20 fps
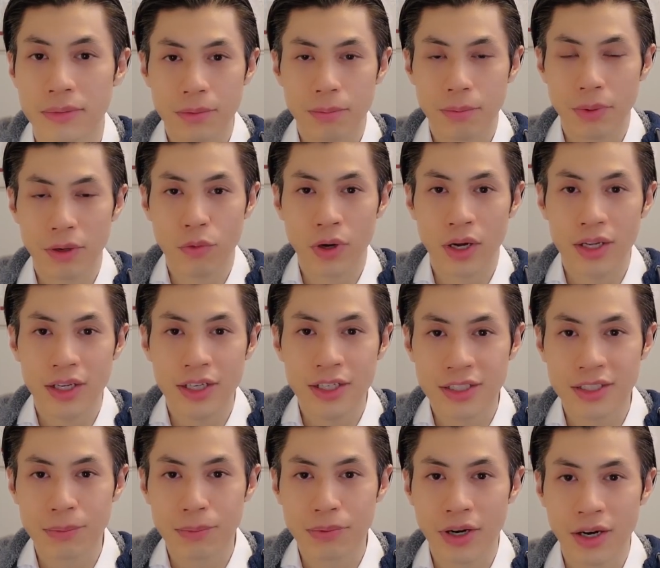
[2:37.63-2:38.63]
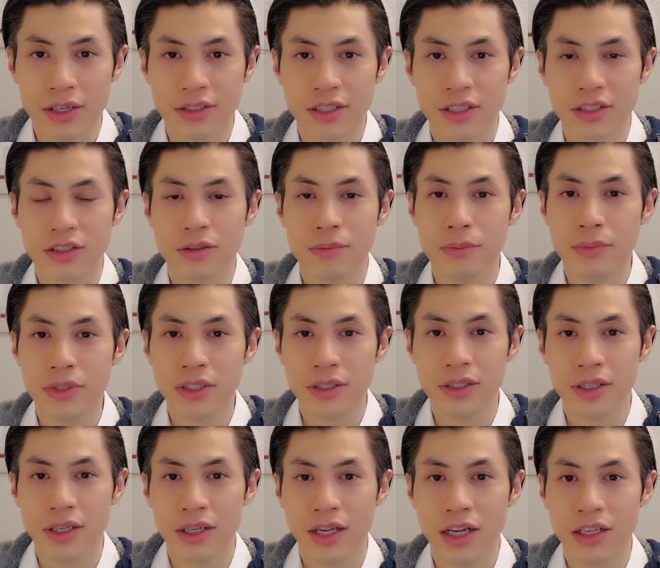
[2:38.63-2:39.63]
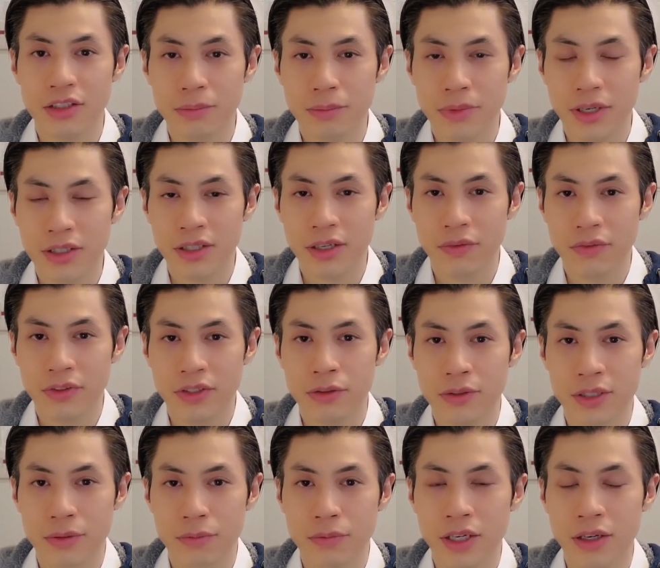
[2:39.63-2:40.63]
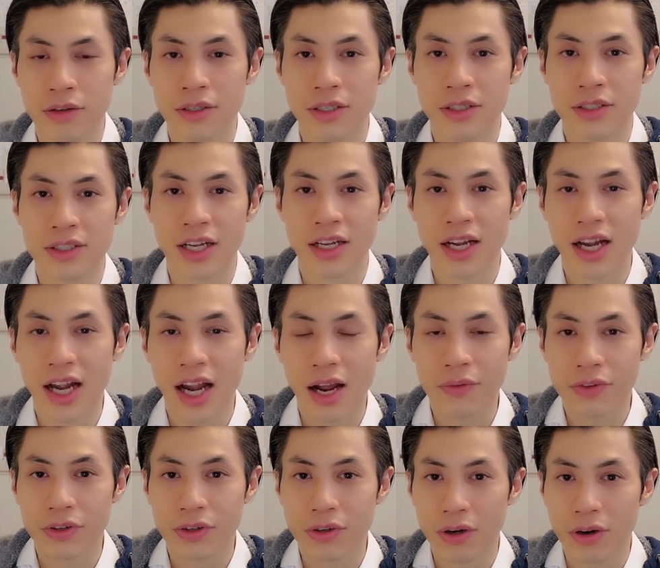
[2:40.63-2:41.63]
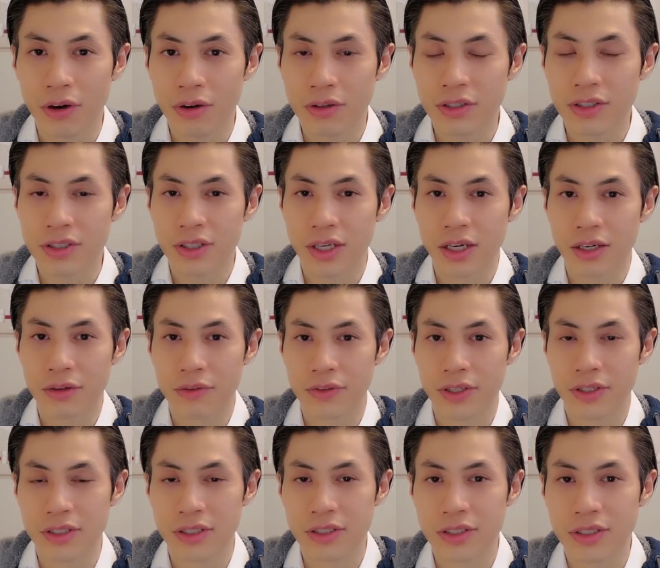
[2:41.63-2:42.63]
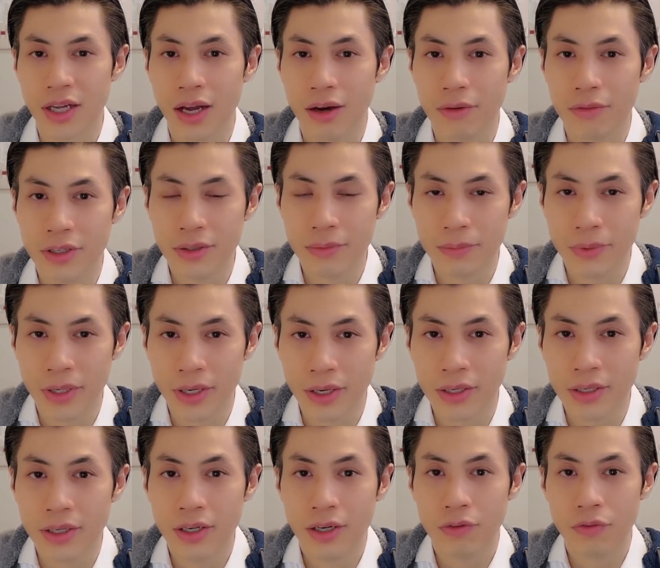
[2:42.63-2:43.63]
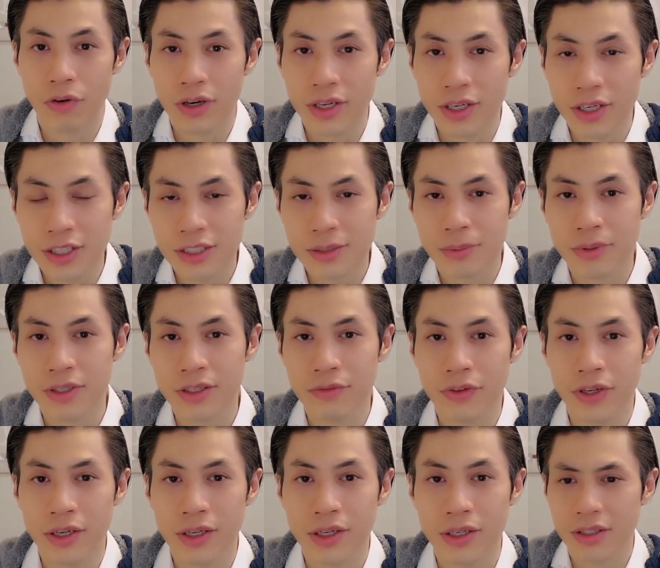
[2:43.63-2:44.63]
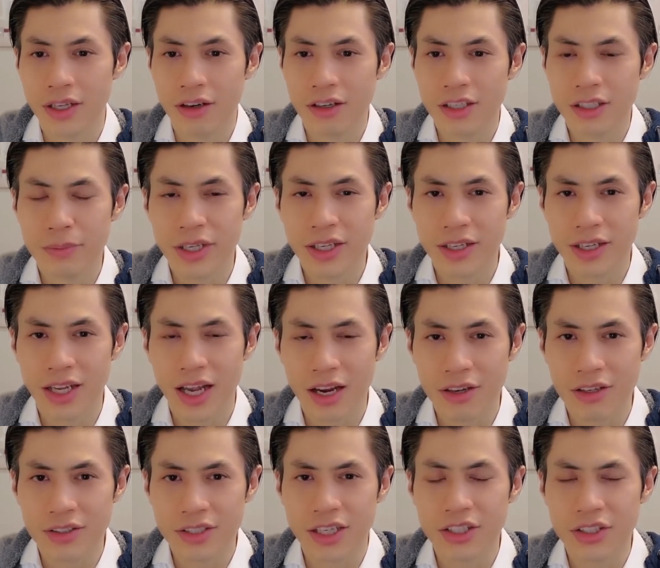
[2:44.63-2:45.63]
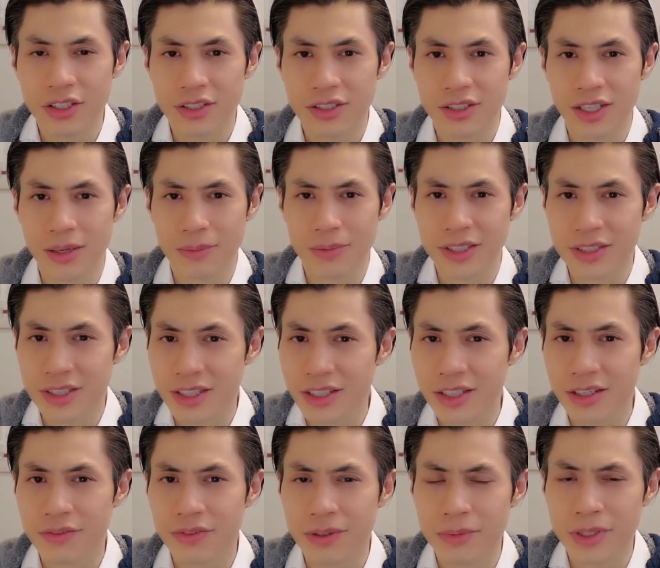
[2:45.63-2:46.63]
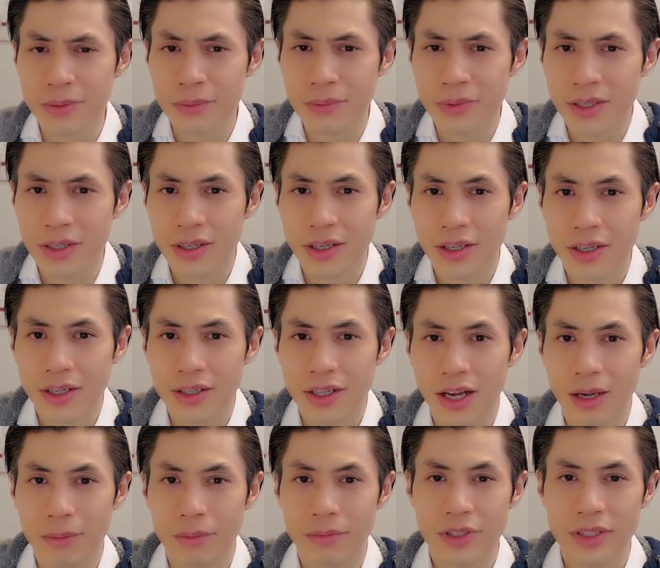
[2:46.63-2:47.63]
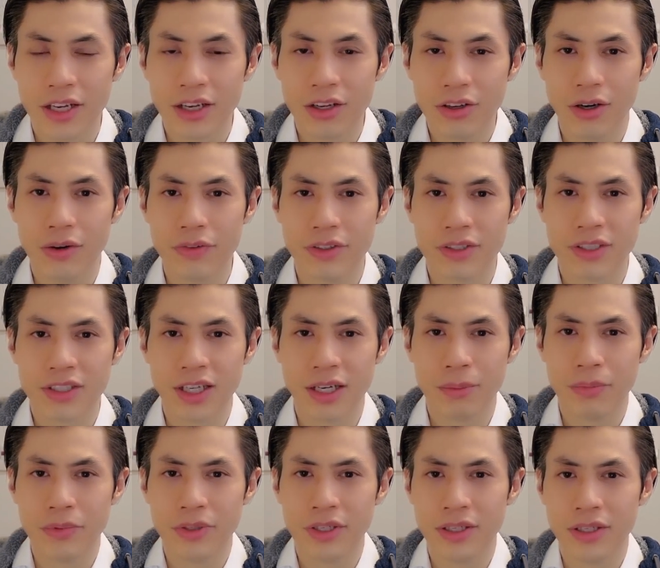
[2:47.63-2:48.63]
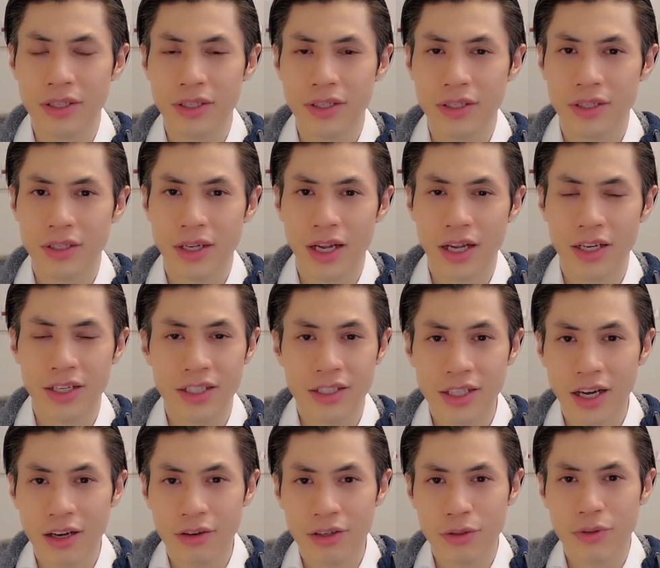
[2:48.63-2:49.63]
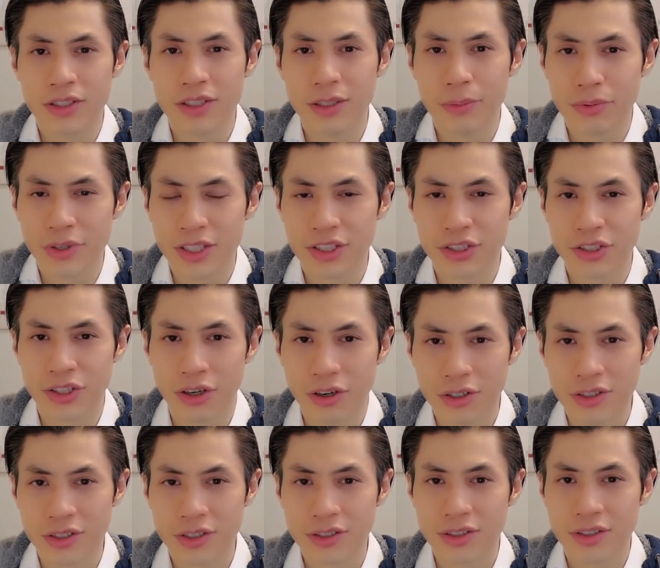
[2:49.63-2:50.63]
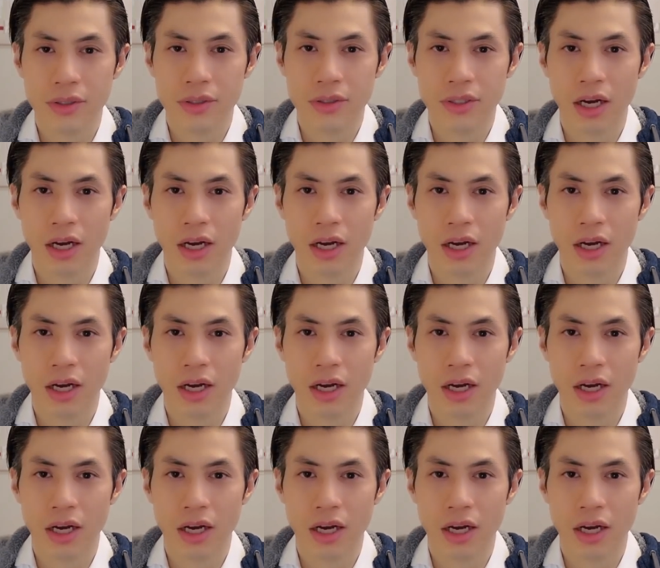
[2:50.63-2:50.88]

But what is surprising to me and to many of you as well is that after all the sacrifices that we made for his benefit, now he's making accusations that I'm stealing from him, that I'm taking over his company, and he wants to press charges.